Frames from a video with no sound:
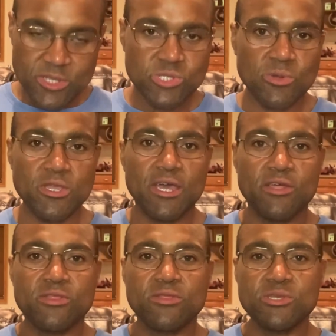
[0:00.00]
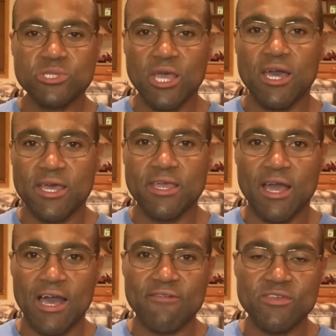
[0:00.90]
So yeah, this guy,
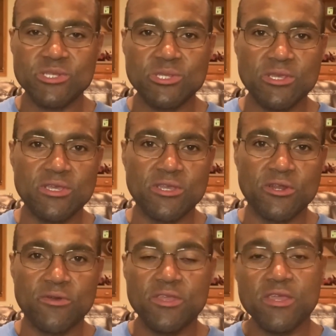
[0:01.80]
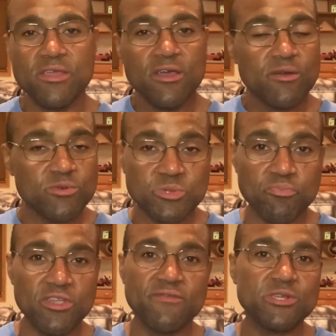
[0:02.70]
obviously, you know, he was
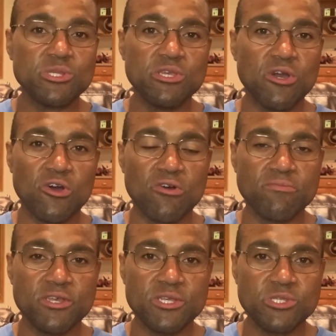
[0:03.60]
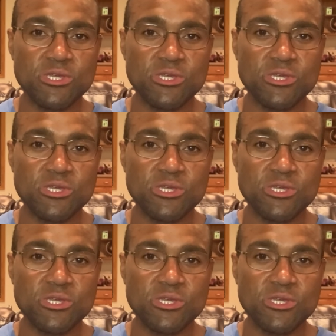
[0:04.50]
previously homeless.